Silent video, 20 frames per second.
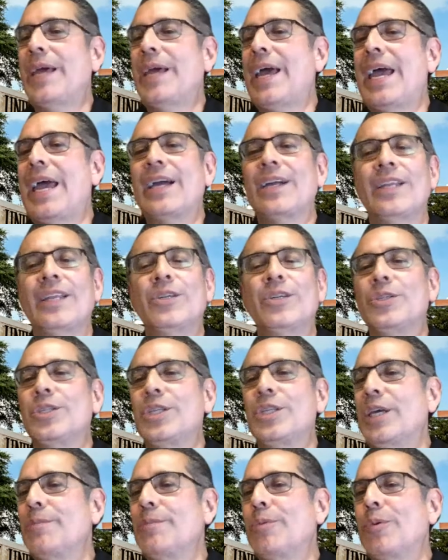act like you're
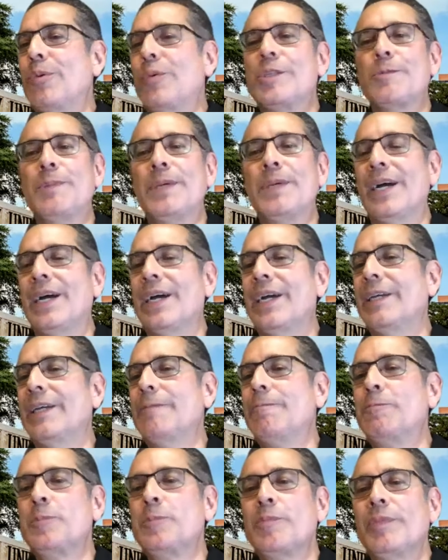10 points behind,